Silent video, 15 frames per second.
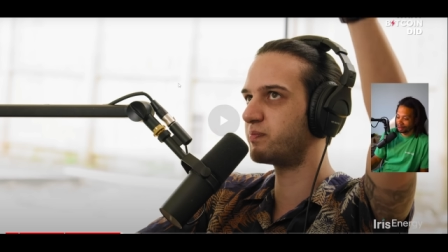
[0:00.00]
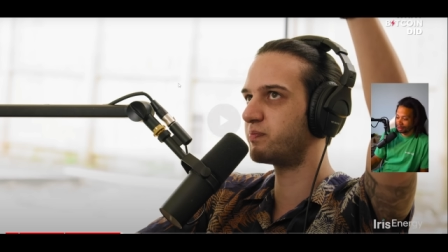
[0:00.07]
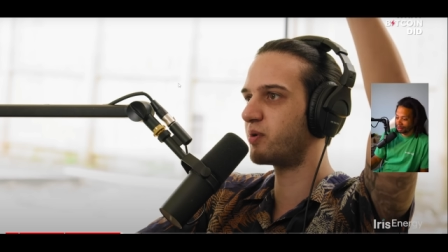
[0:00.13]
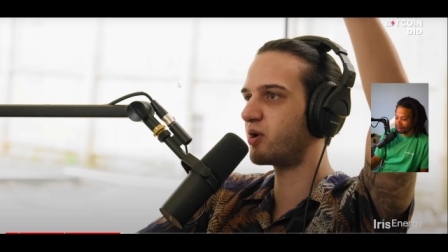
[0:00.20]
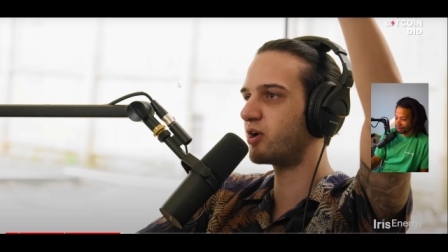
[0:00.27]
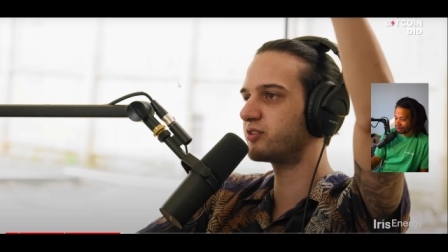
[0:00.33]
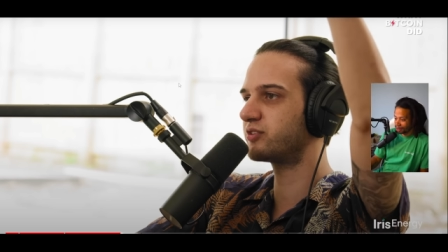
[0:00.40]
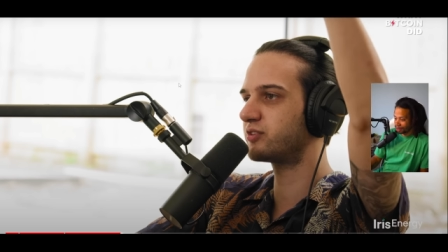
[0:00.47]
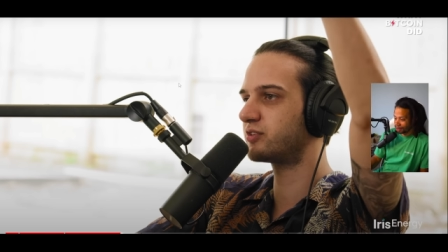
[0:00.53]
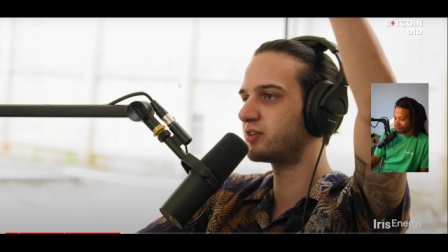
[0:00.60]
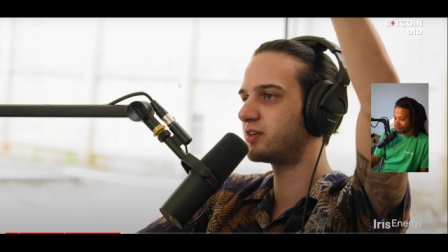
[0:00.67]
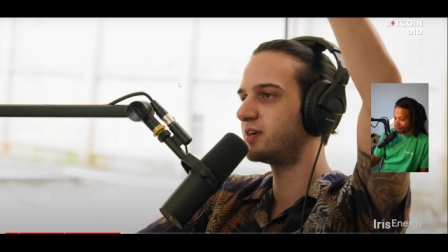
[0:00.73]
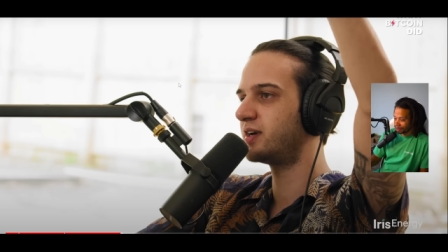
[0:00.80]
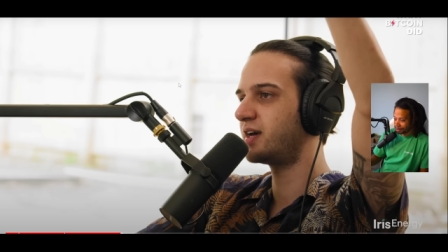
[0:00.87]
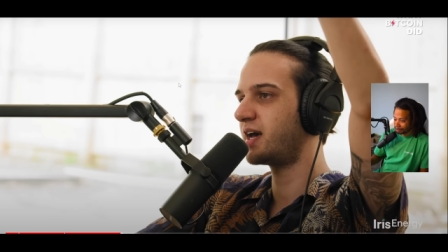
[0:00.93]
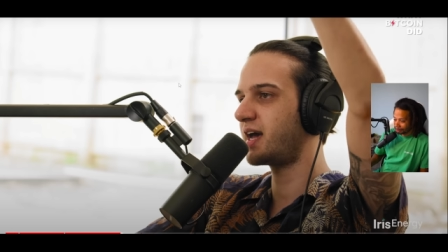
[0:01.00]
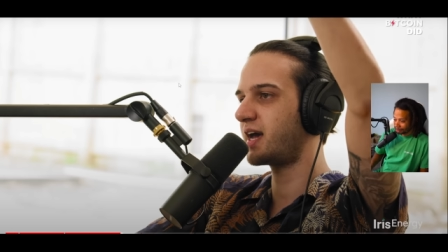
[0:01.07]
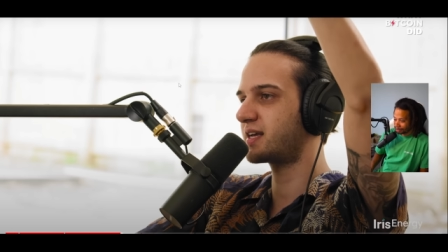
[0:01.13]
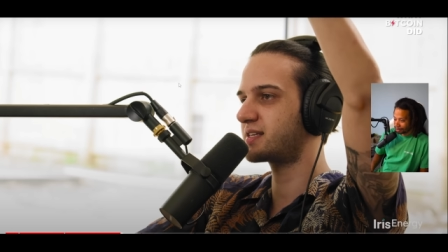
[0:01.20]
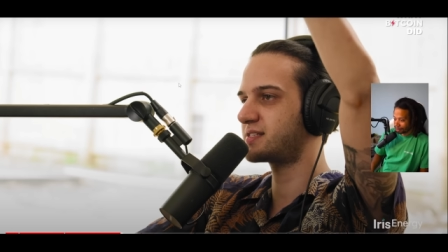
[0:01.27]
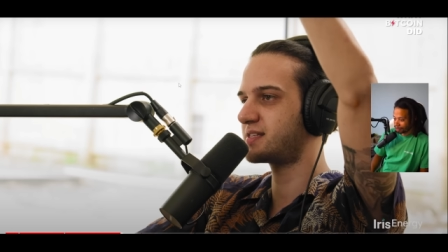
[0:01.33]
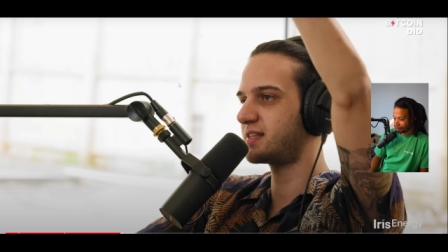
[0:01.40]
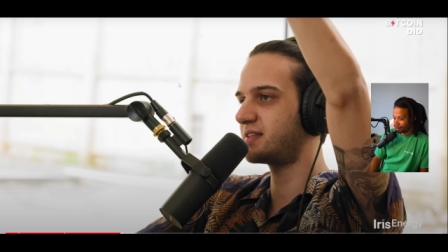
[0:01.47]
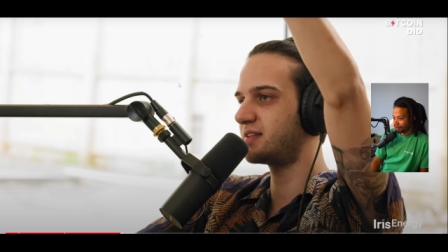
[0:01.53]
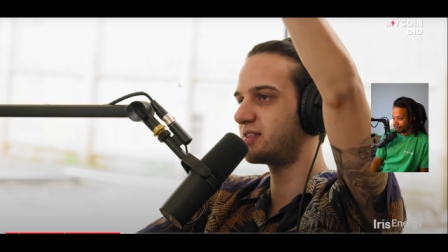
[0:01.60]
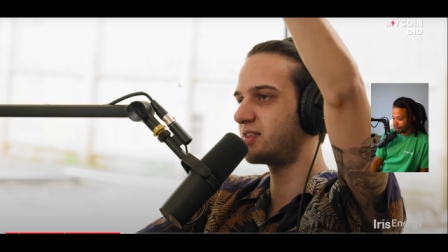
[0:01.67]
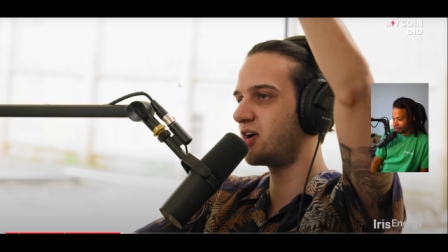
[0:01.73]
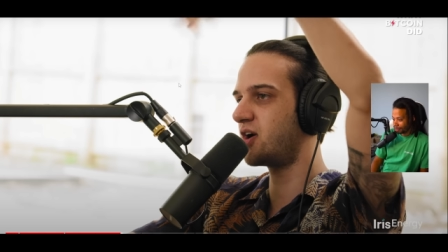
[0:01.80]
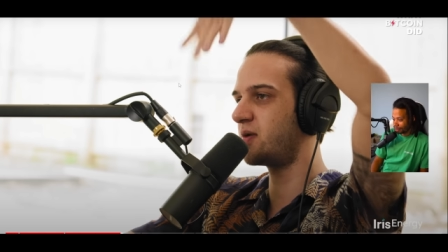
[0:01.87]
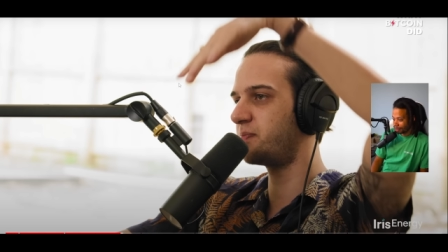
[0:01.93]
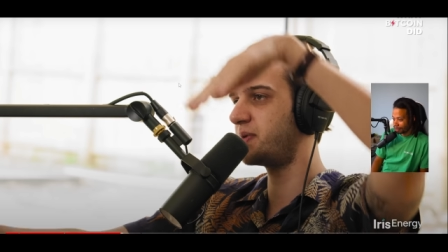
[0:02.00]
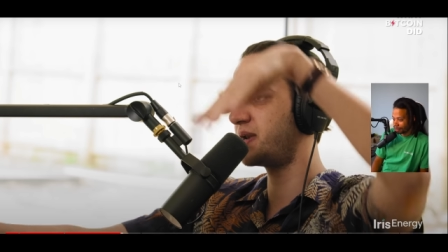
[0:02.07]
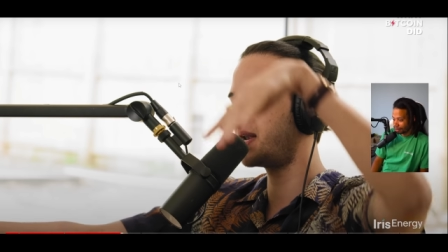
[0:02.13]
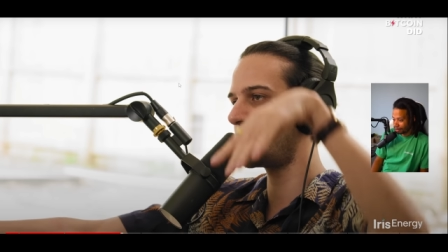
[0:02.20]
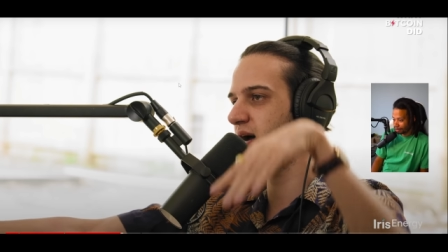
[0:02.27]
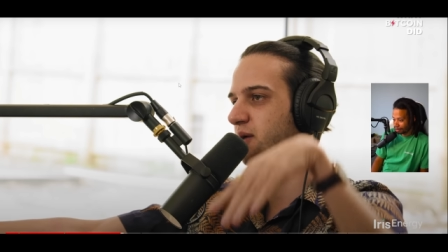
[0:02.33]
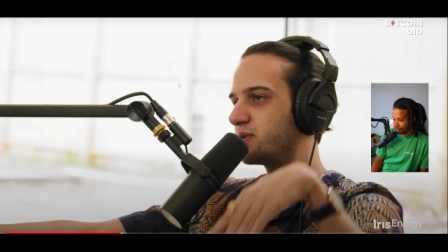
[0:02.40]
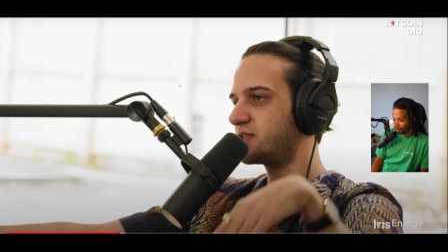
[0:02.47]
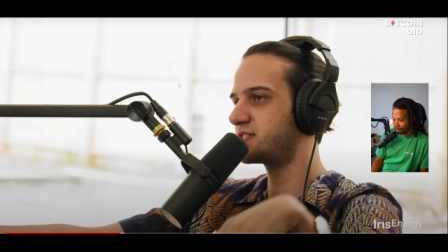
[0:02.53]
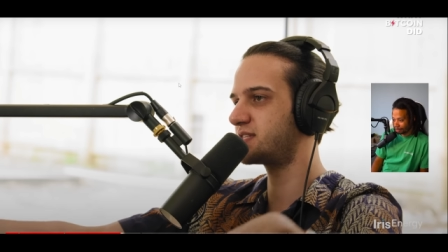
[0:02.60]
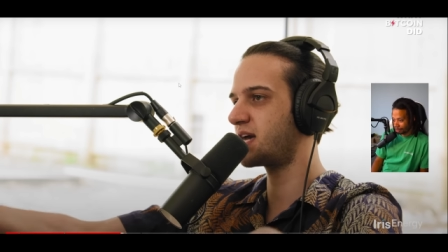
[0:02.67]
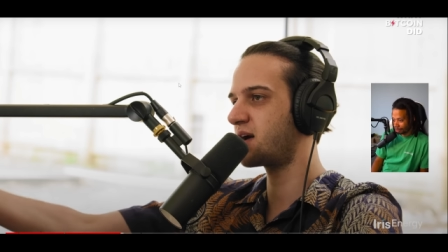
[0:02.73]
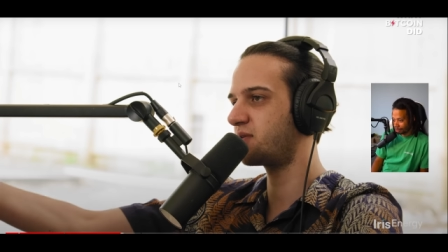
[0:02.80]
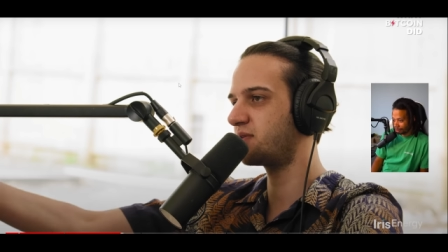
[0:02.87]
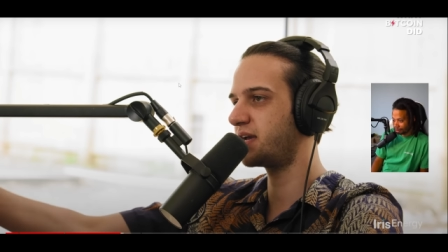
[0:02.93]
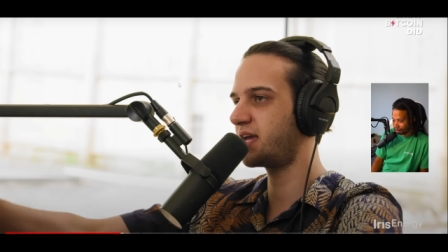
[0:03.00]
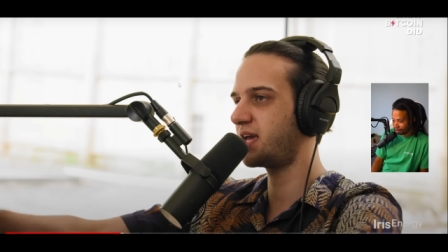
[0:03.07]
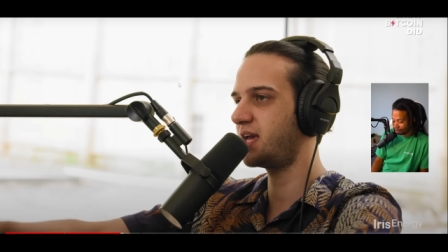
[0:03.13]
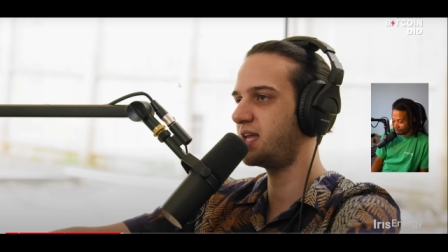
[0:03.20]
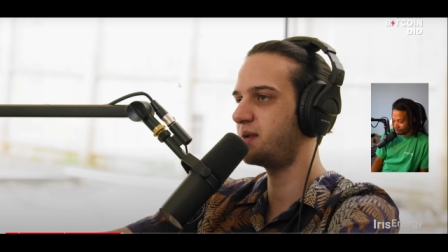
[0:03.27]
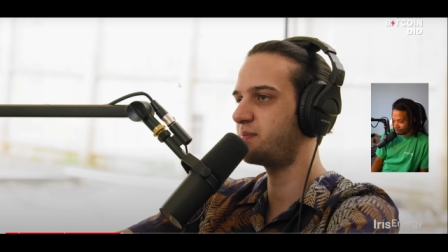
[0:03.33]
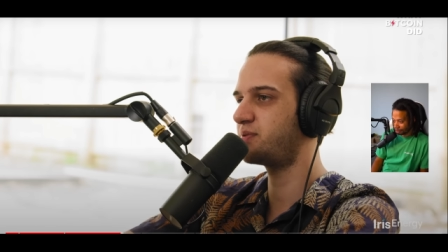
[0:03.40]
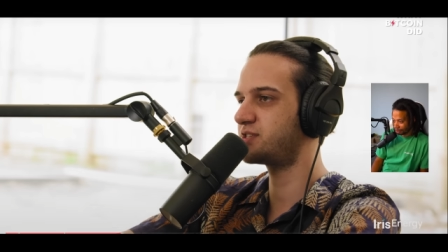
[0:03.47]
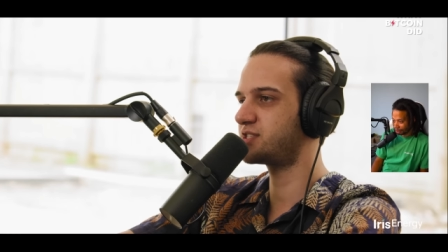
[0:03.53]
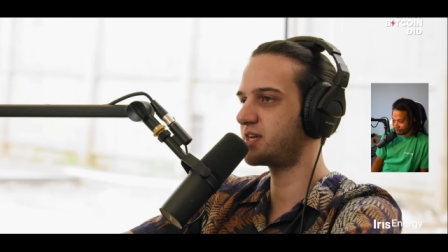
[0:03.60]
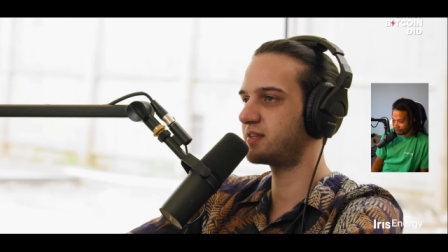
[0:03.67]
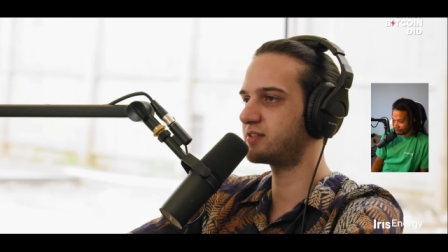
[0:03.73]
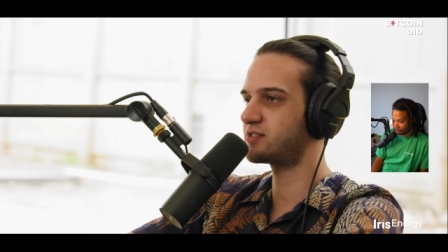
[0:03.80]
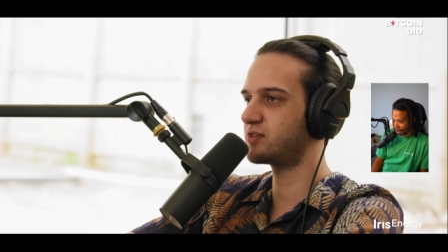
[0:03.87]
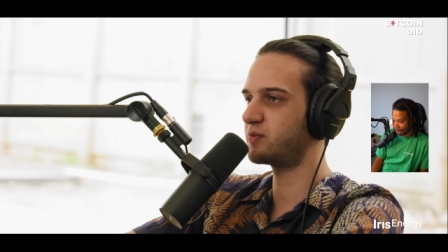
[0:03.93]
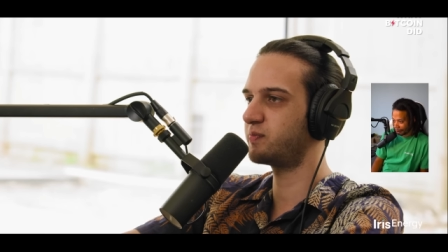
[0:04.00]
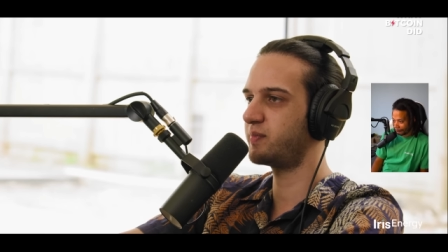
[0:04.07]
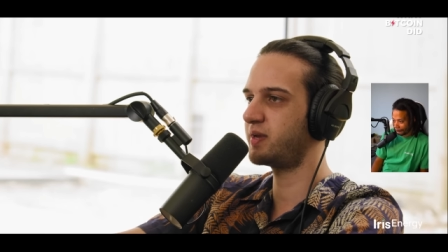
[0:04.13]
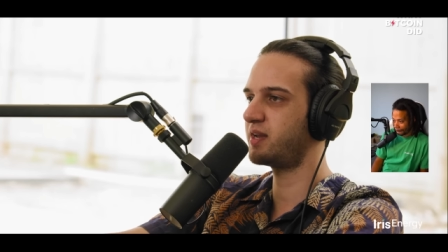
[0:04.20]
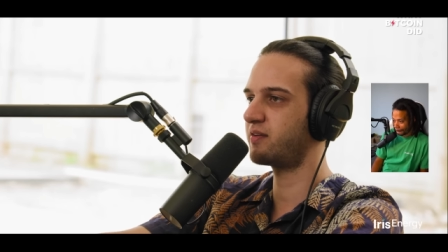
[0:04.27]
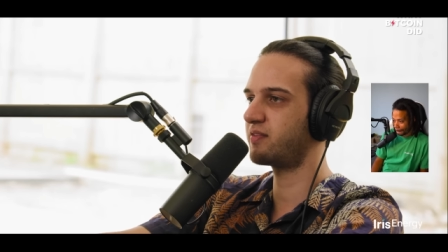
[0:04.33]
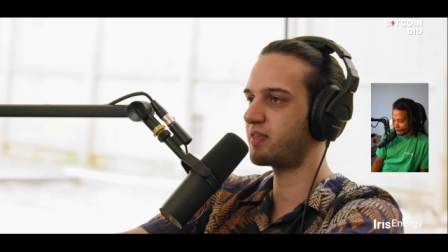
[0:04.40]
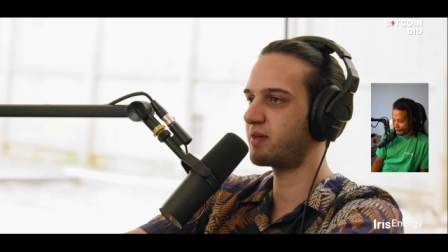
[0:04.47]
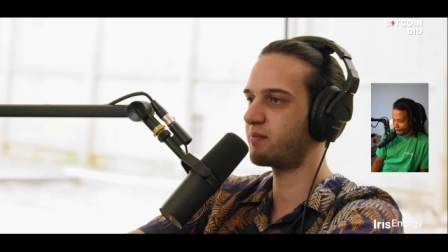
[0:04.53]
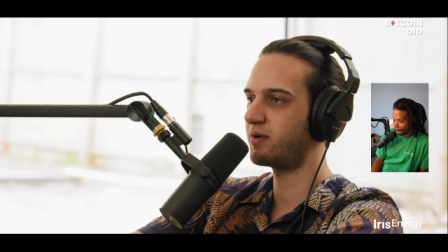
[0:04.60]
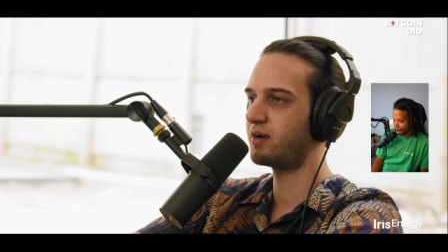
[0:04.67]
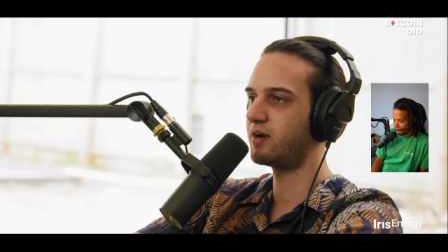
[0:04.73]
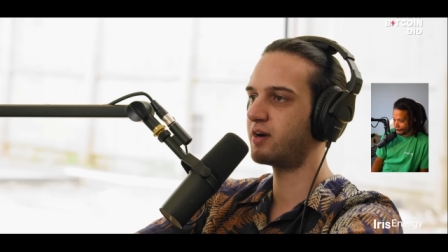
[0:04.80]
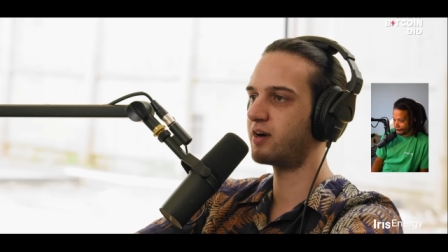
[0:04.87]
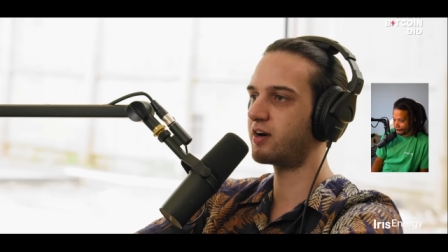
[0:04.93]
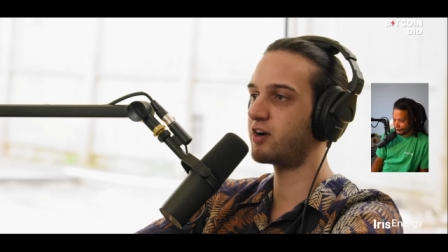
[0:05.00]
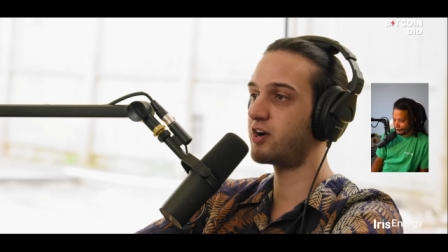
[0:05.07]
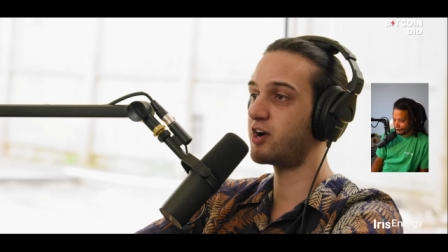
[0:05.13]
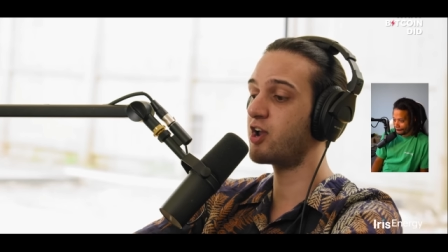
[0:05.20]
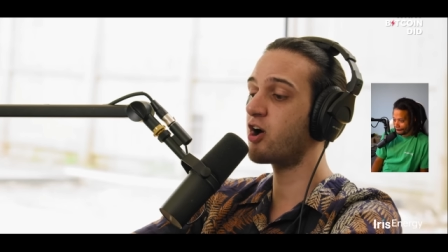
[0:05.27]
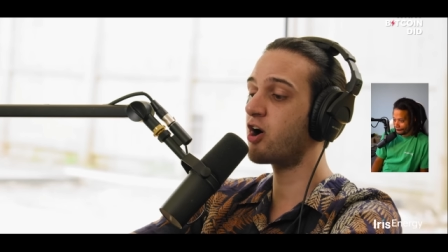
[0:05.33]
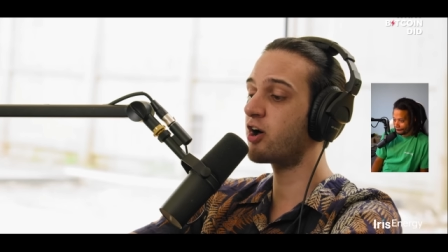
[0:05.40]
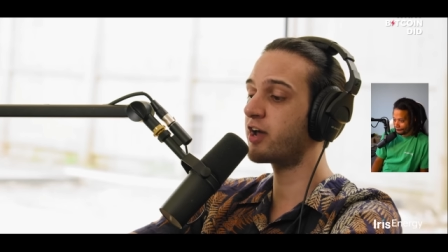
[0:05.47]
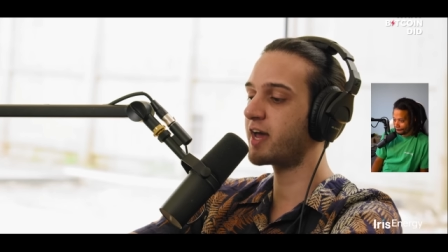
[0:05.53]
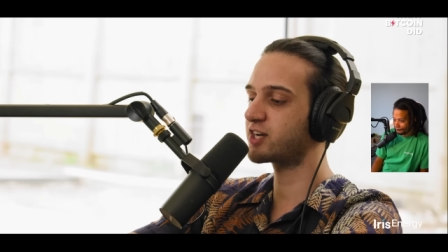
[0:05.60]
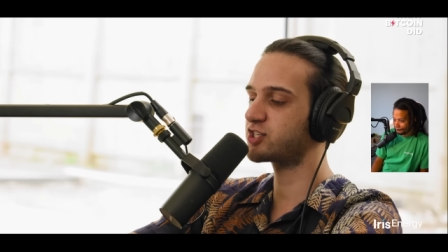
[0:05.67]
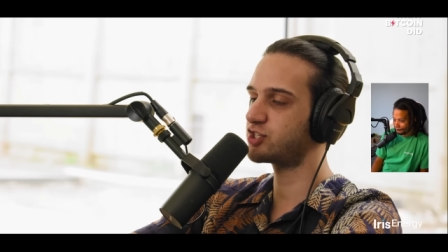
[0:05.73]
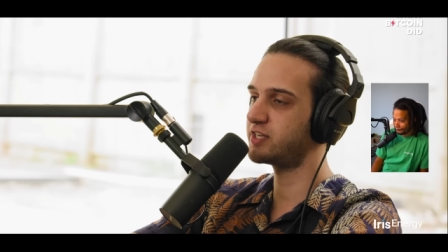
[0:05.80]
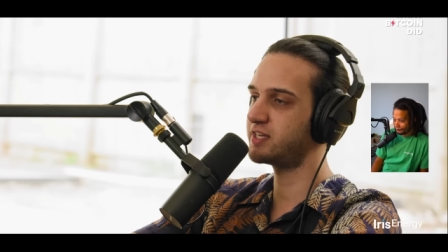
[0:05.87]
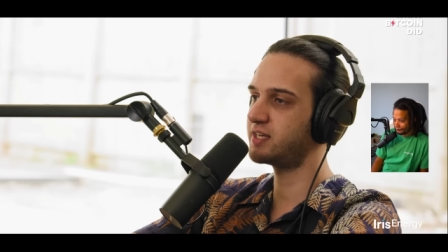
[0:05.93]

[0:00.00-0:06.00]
Bought hex at the top and now it's down like 80%. So many of them are not actually